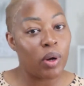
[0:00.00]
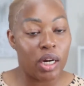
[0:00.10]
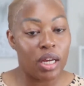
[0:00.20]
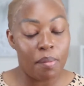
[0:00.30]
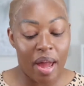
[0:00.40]
We're
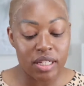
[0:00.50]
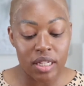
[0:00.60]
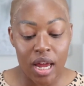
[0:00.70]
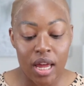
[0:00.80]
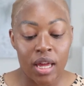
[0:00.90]
going to get back to
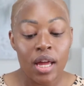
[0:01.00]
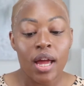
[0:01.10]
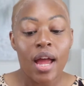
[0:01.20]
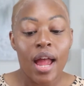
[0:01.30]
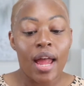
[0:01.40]
that.
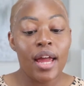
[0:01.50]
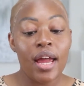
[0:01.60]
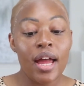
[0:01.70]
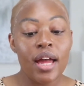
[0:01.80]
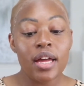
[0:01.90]

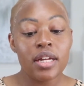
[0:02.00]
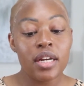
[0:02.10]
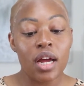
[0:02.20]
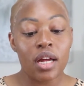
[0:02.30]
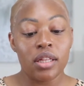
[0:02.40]
And
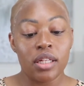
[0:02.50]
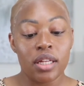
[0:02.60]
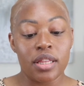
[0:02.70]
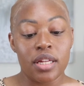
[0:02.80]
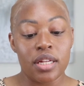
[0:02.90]
look
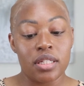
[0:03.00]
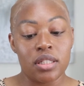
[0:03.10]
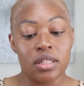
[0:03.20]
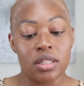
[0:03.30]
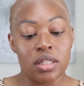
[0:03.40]
at this.
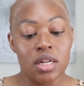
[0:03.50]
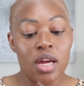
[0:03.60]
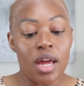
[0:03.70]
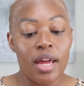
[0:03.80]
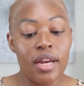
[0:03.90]

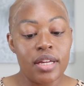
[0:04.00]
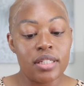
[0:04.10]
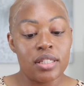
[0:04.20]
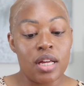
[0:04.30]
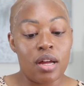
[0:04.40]
It is
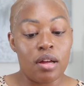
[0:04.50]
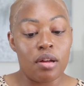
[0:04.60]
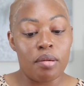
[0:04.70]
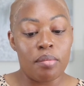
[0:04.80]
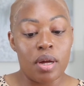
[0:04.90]

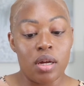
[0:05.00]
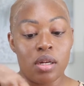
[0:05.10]
some